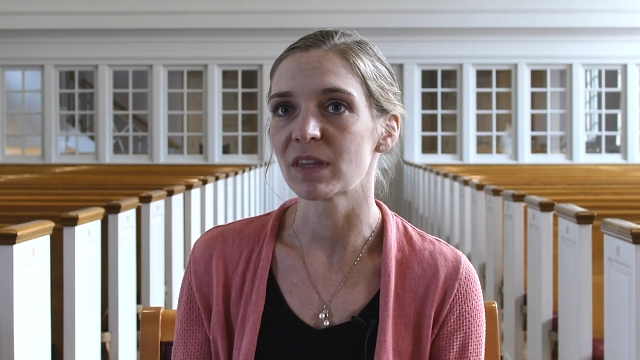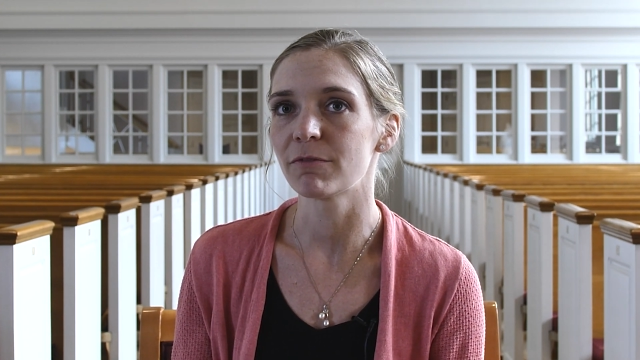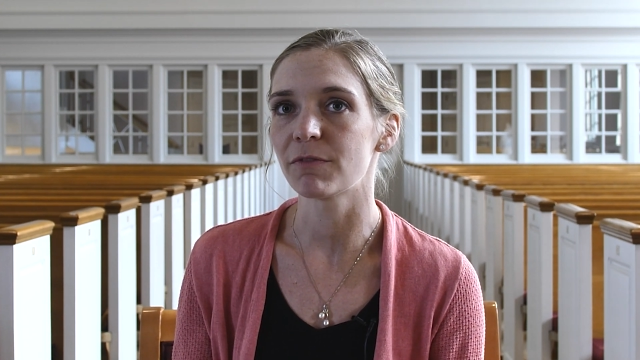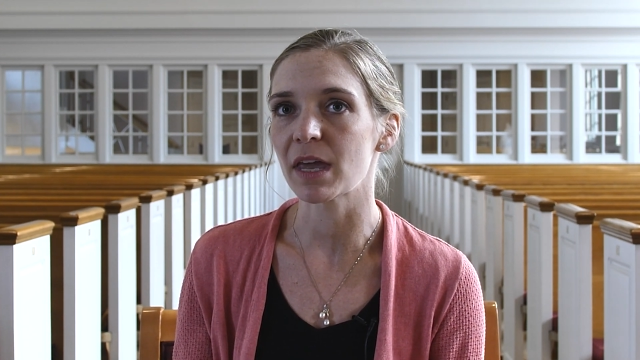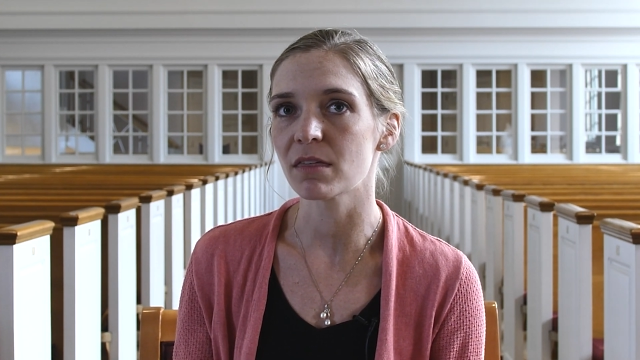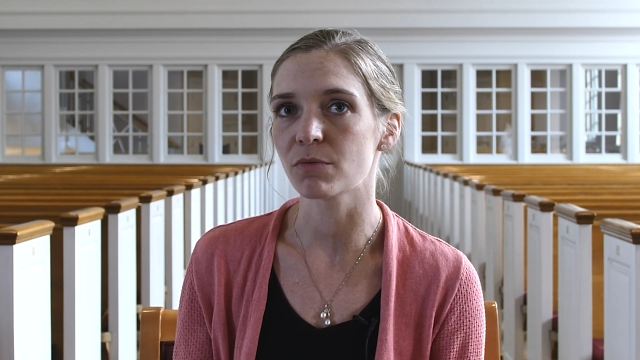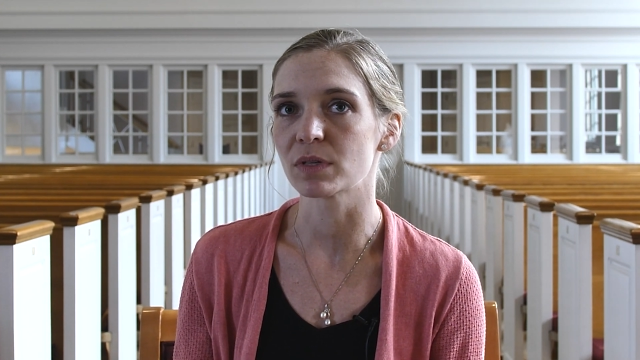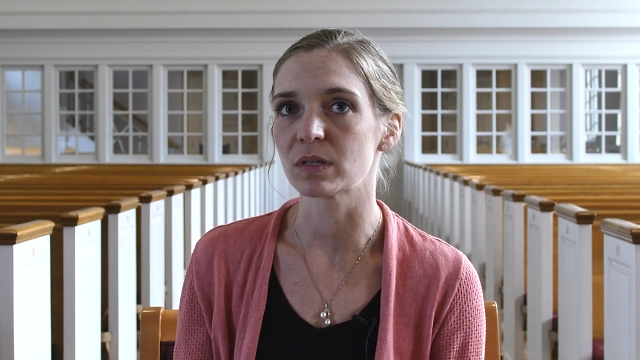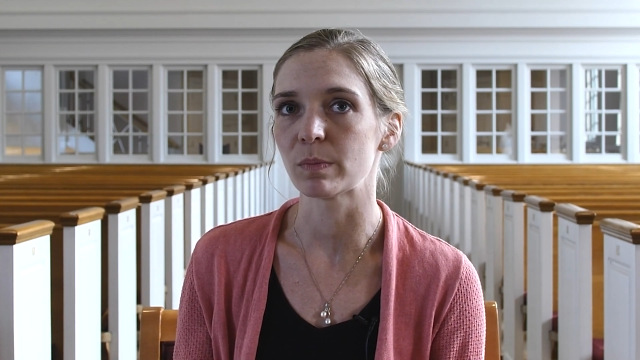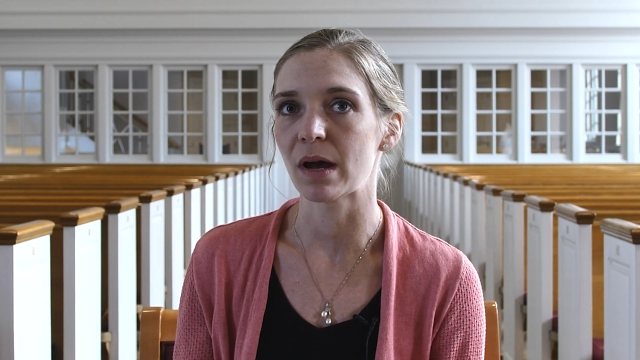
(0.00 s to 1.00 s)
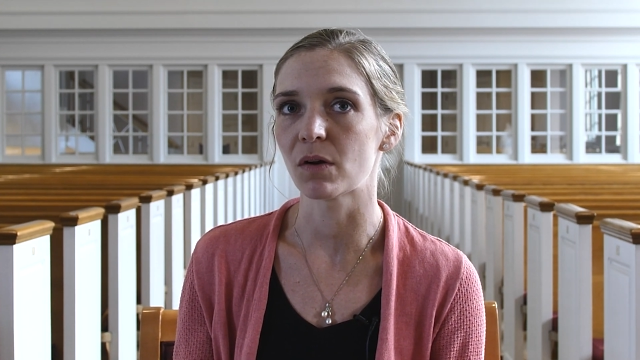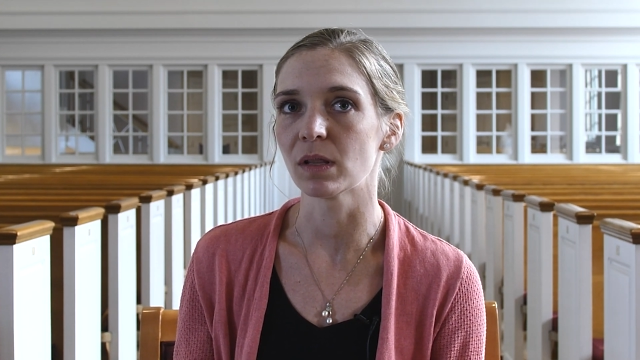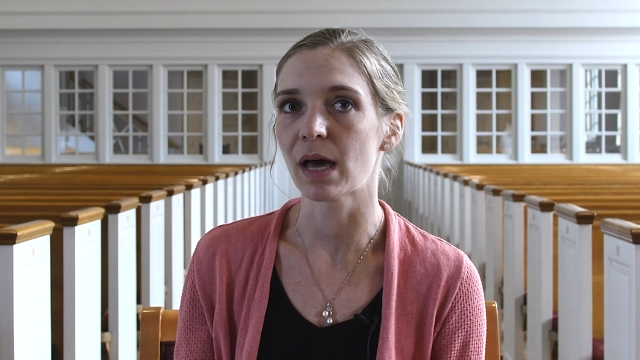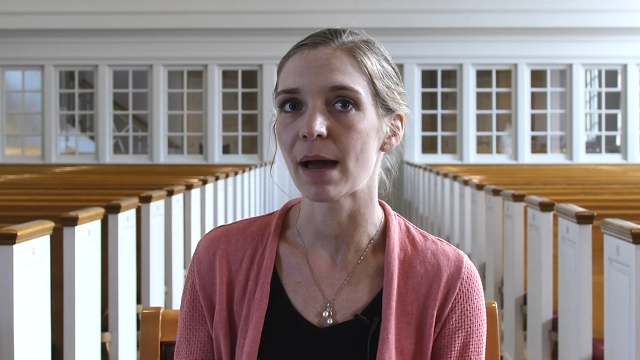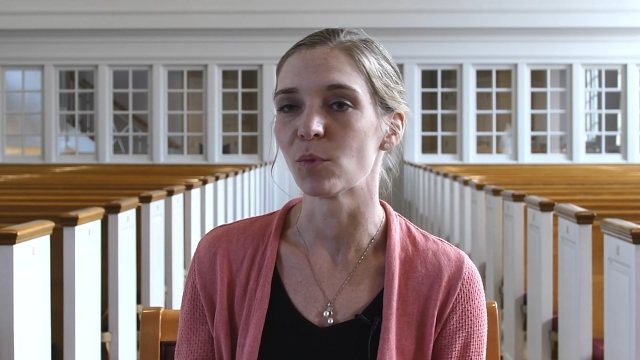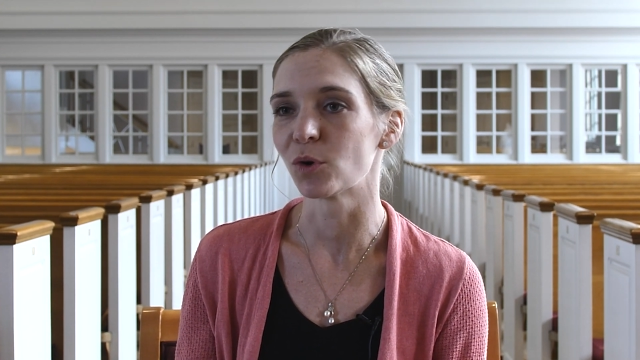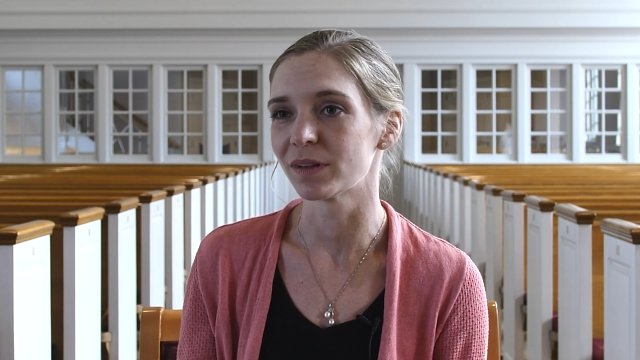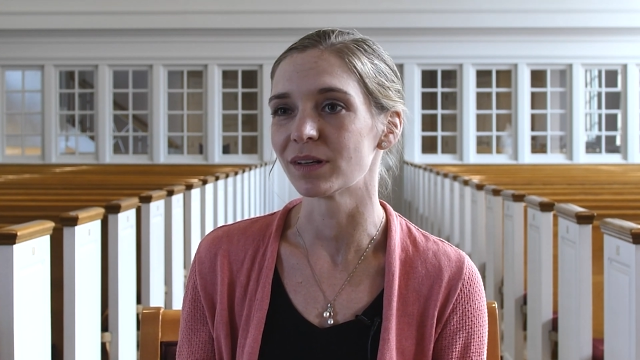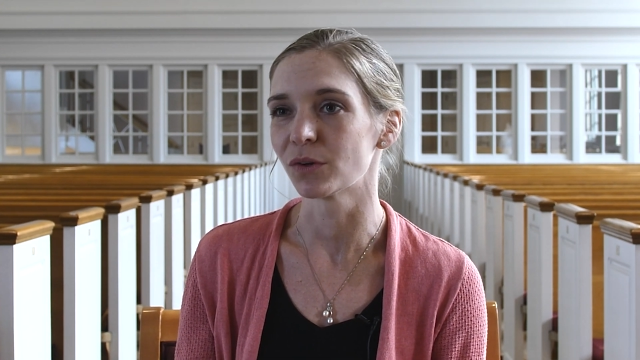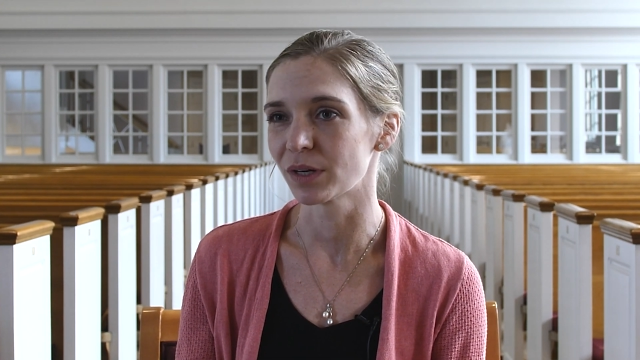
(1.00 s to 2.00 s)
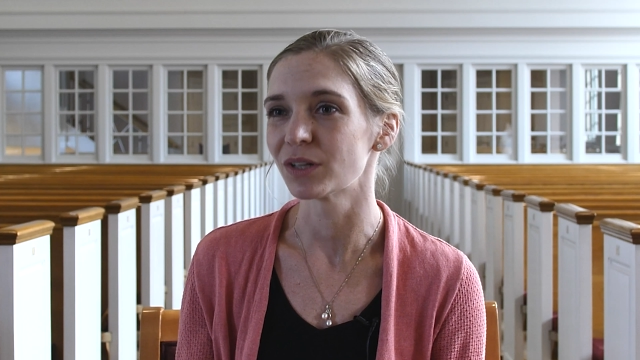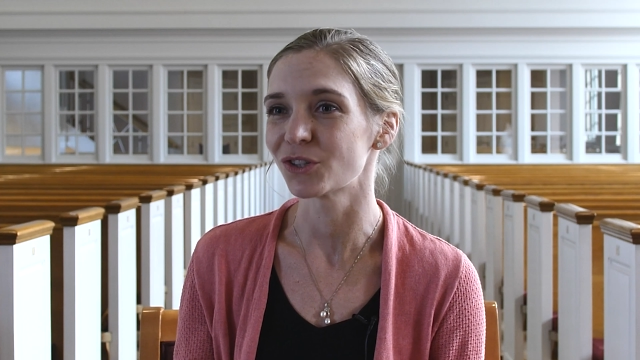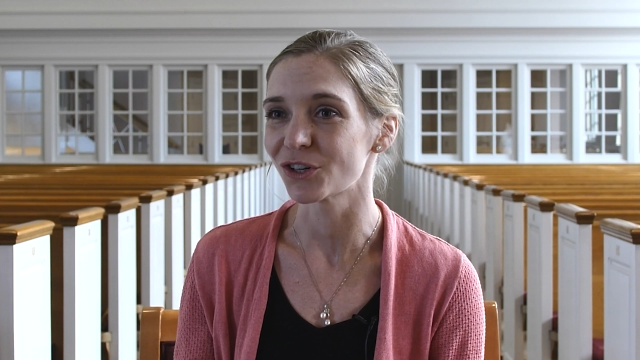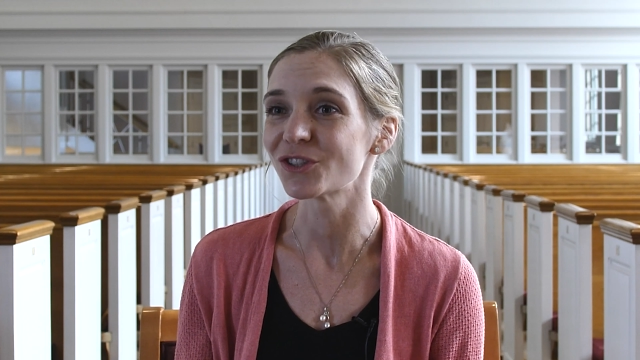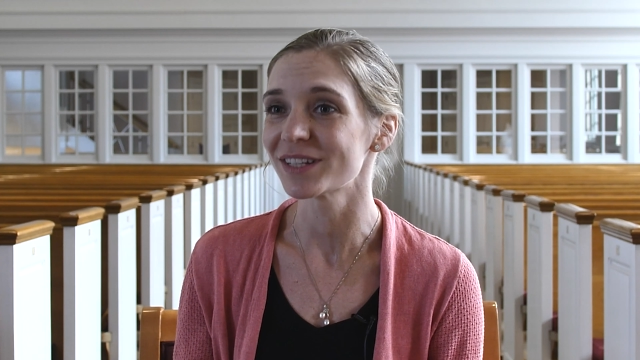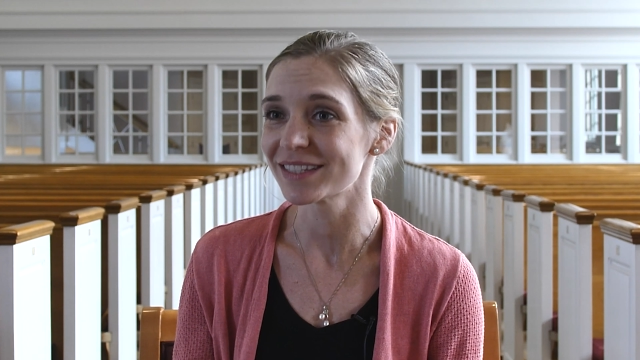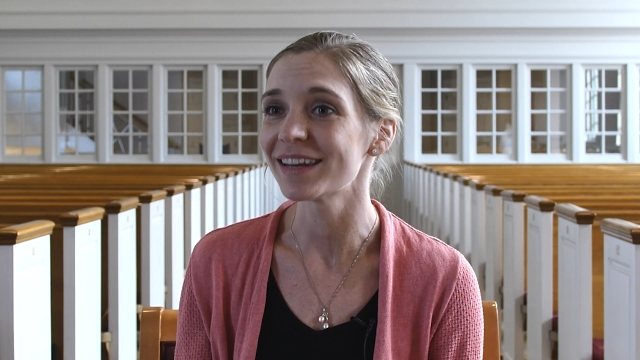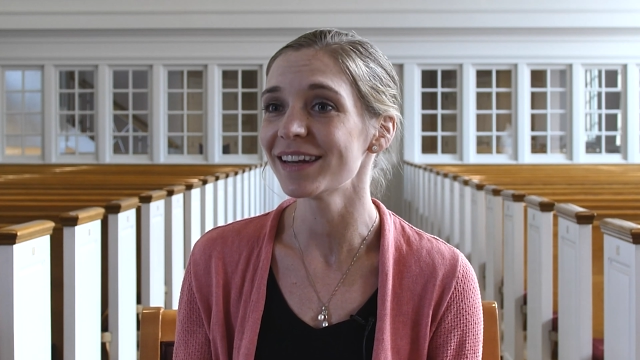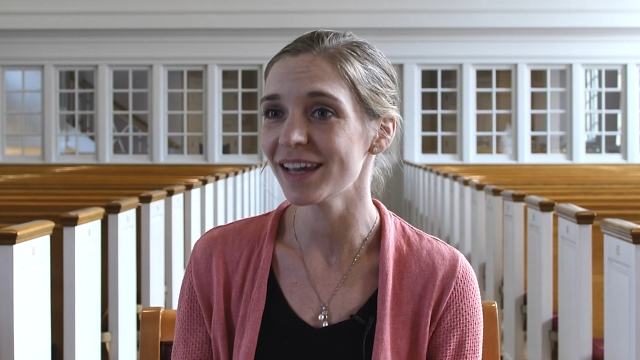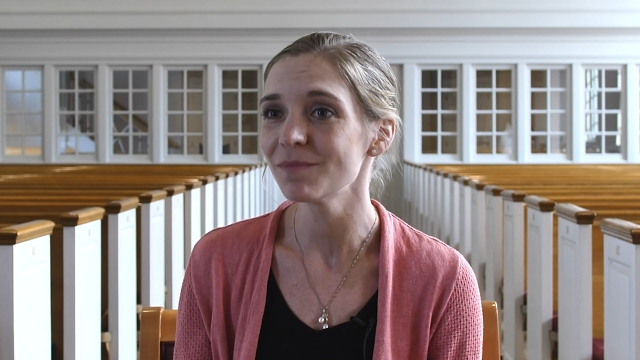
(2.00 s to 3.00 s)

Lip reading: faith was about a lot more than going to church on Sunday.